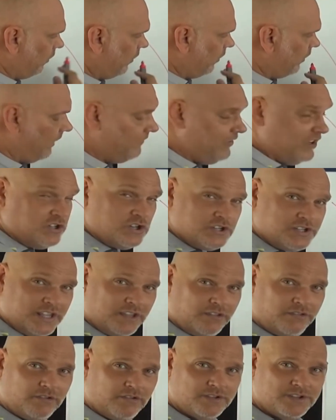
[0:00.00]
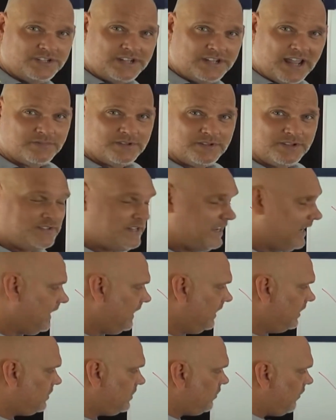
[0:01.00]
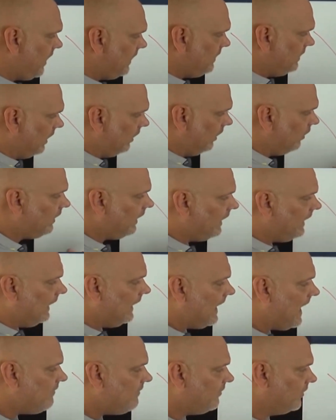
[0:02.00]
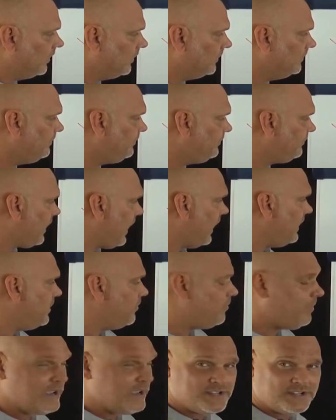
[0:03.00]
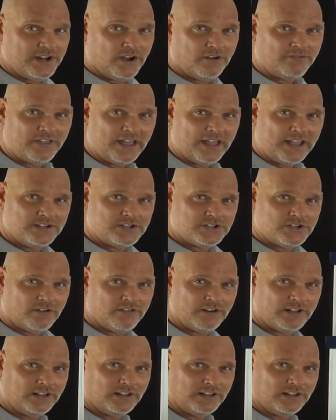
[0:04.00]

if you just think through the steps of taking a trade, you look at a level and you're basing it off that historical